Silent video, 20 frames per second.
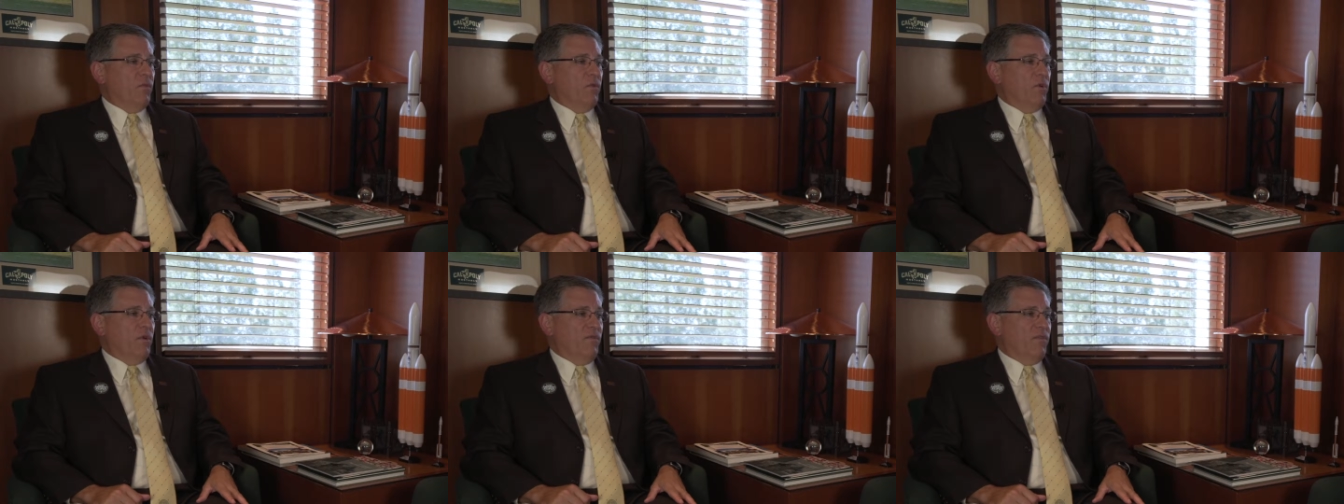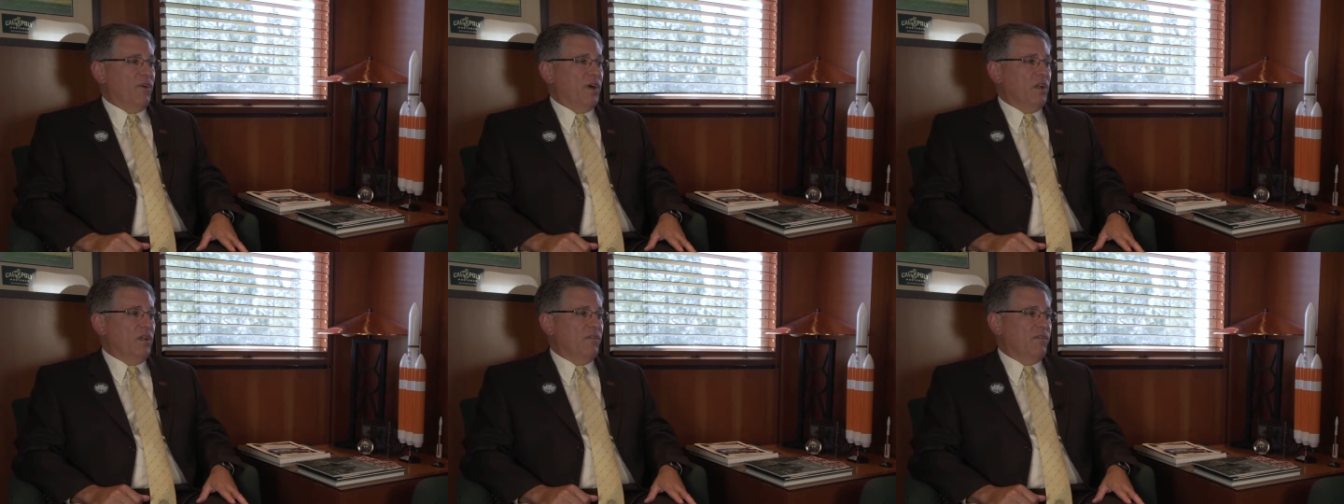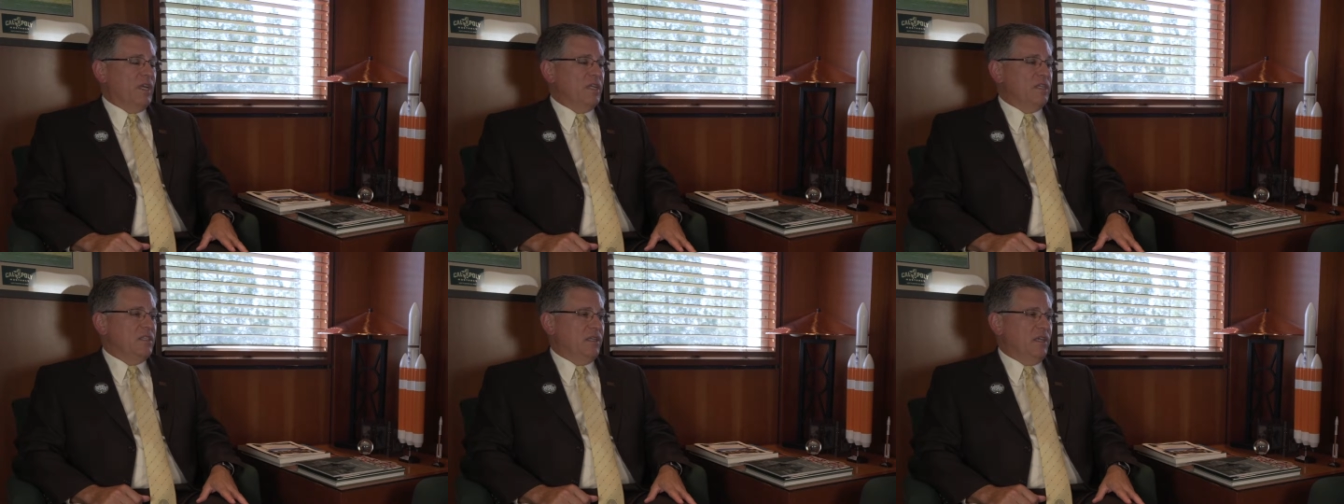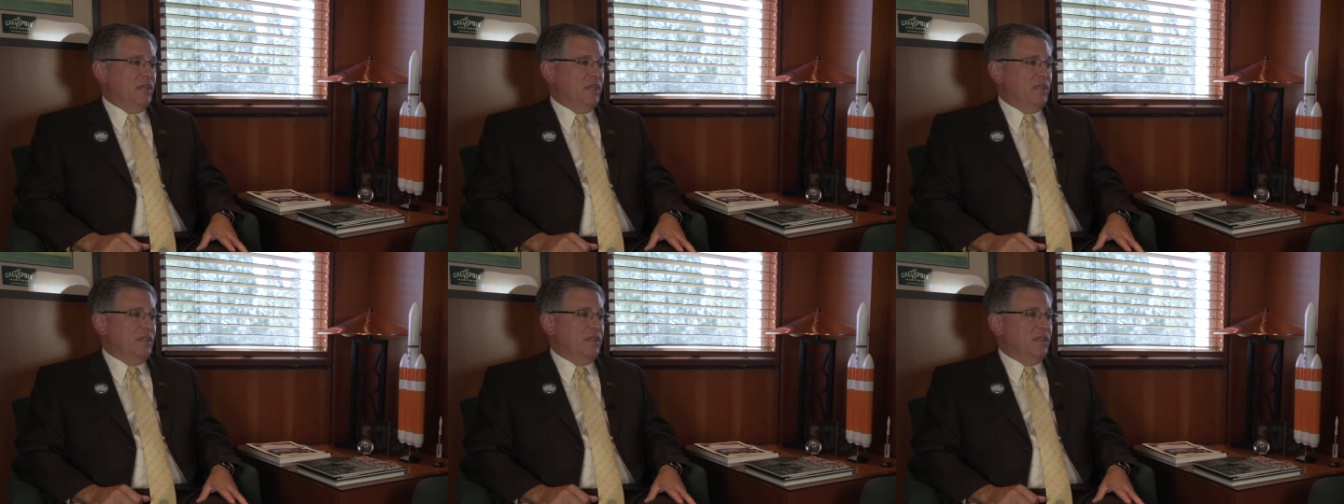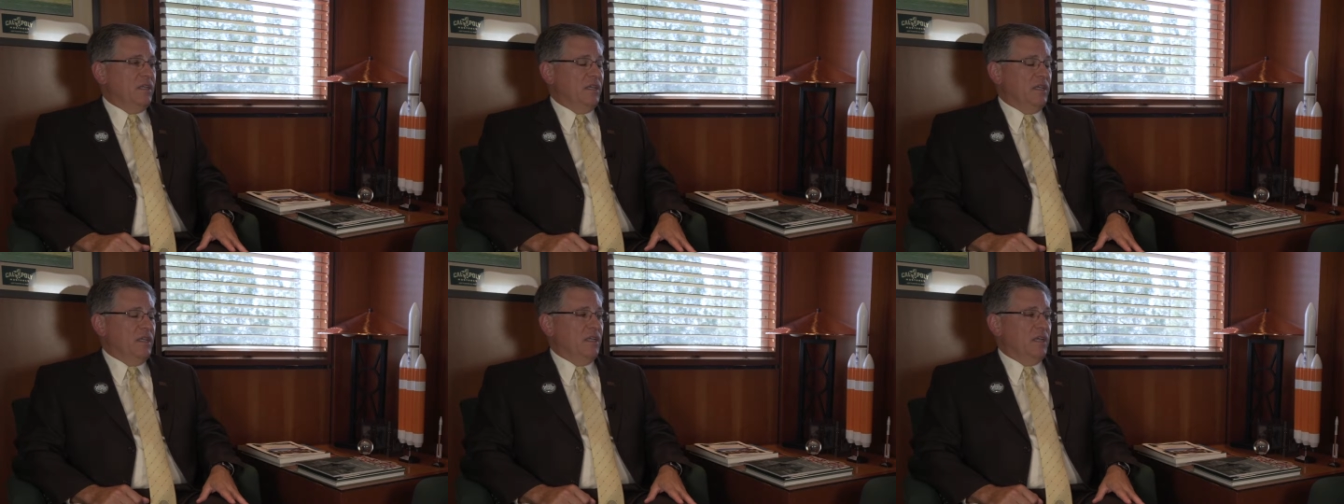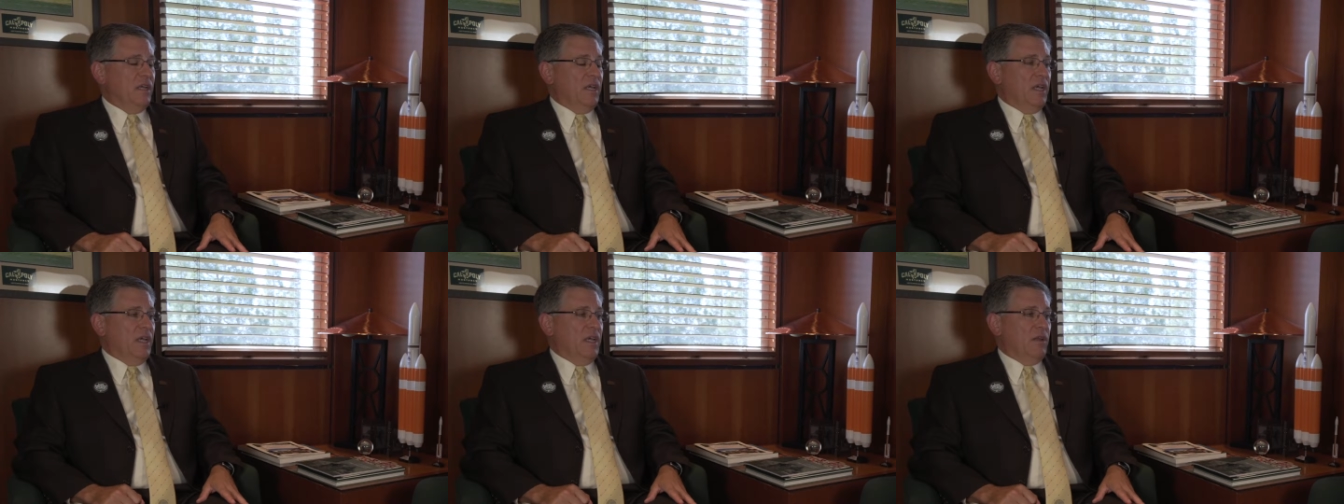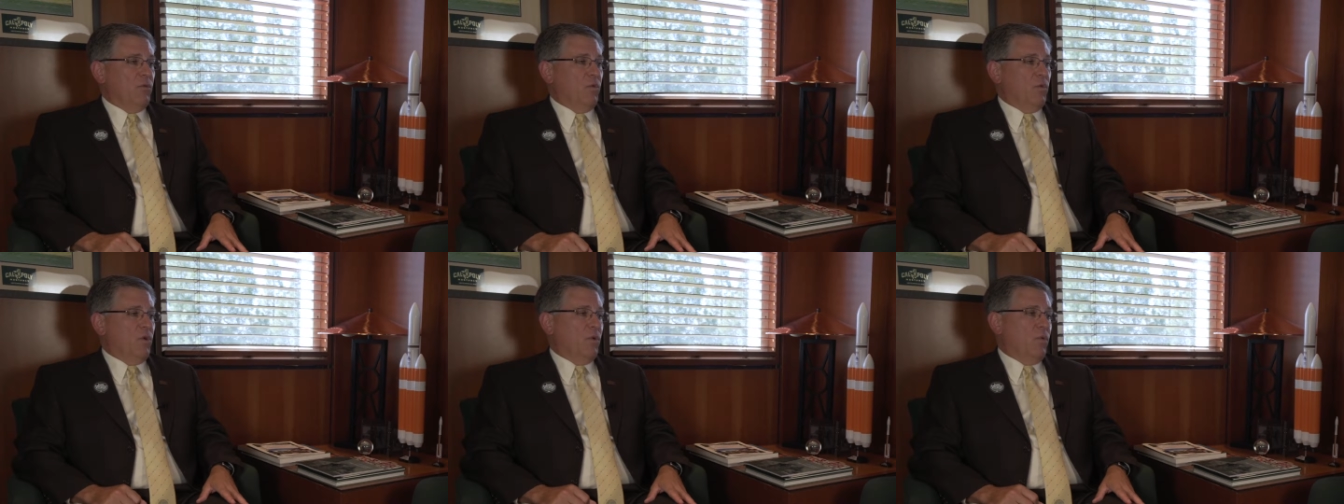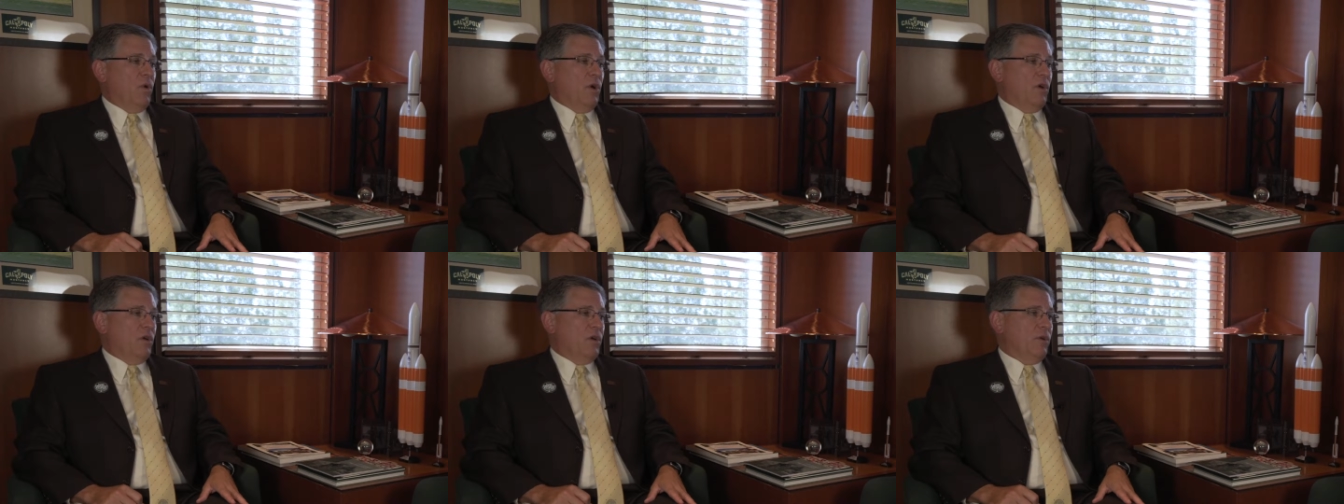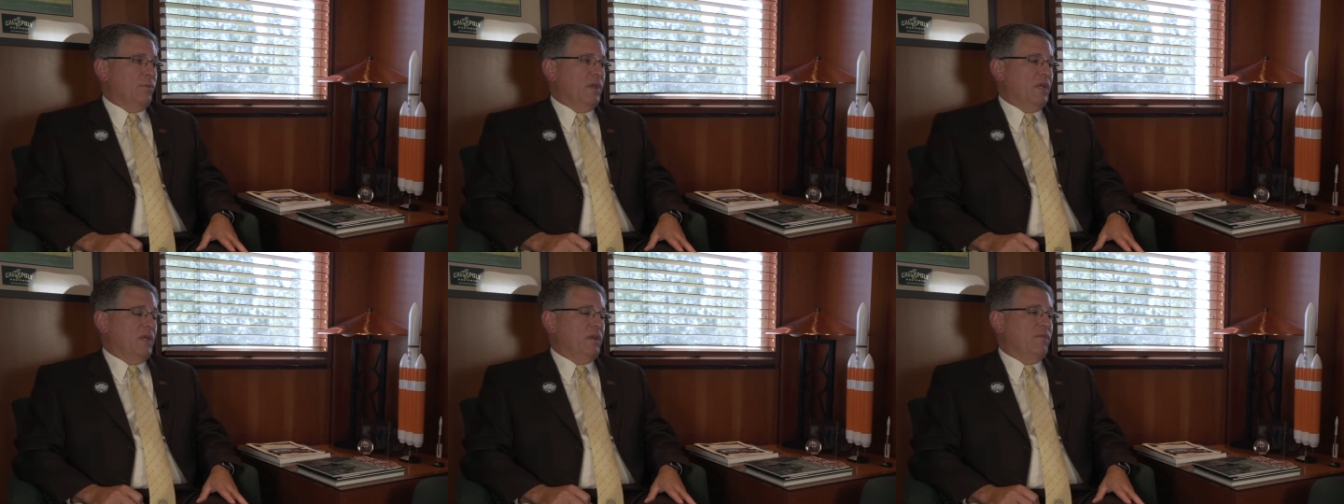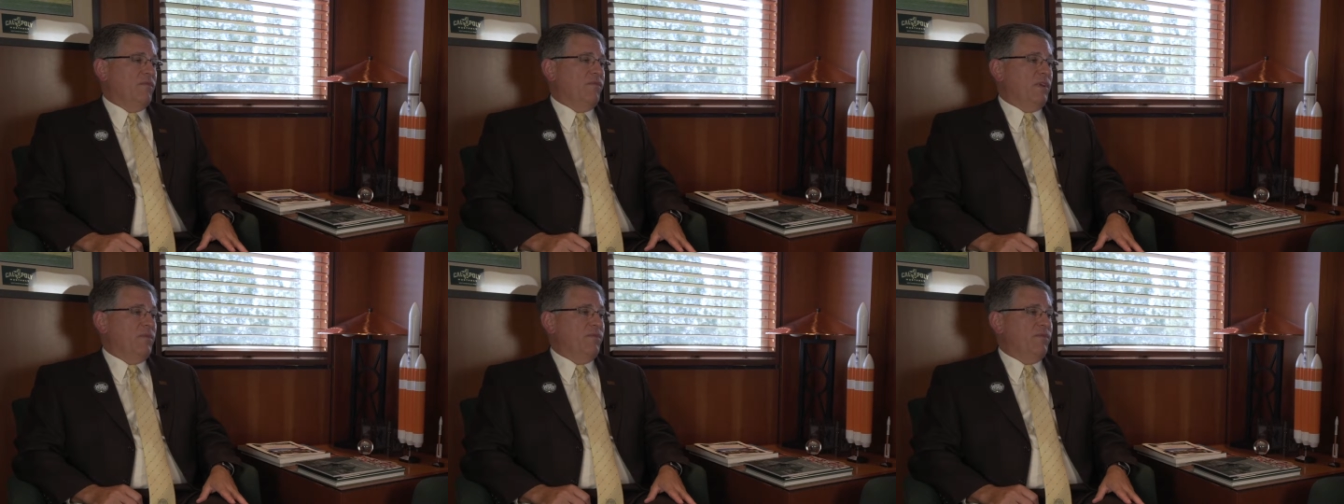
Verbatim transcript: for fall of 18, and we're welcoming